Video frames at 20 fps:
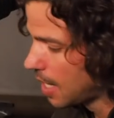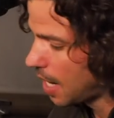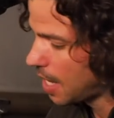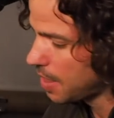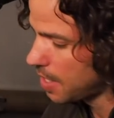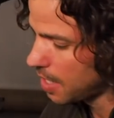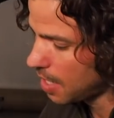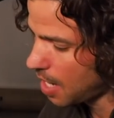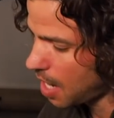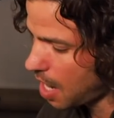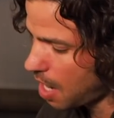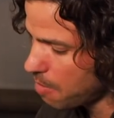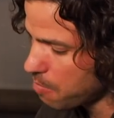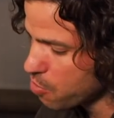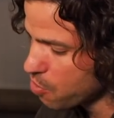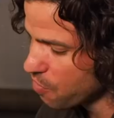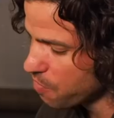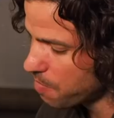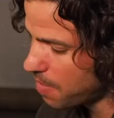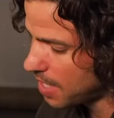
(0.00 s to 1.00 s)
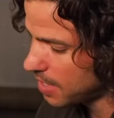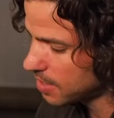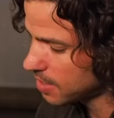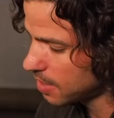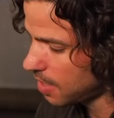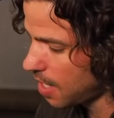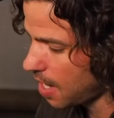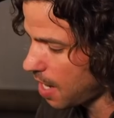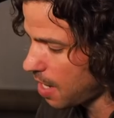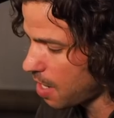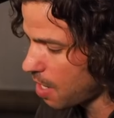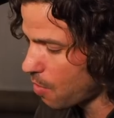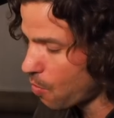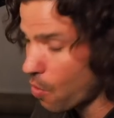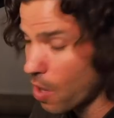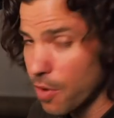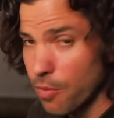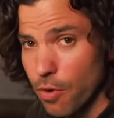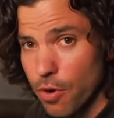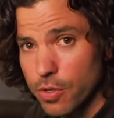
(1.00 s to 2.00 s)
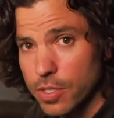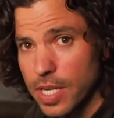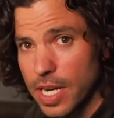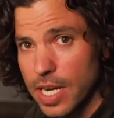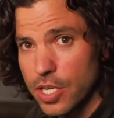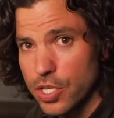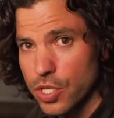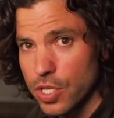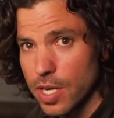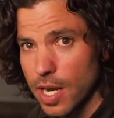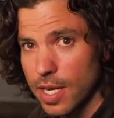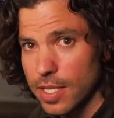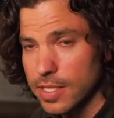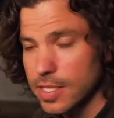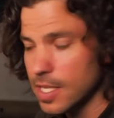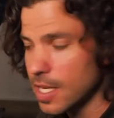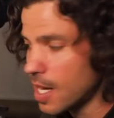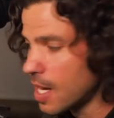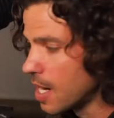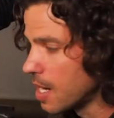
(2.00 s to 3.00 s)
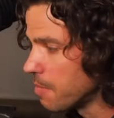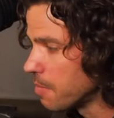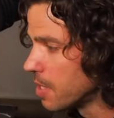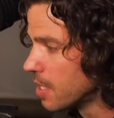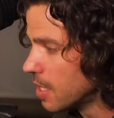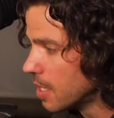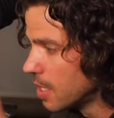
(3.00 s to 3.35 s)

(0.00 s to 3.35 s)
and then I'll move my sled one rotation at a time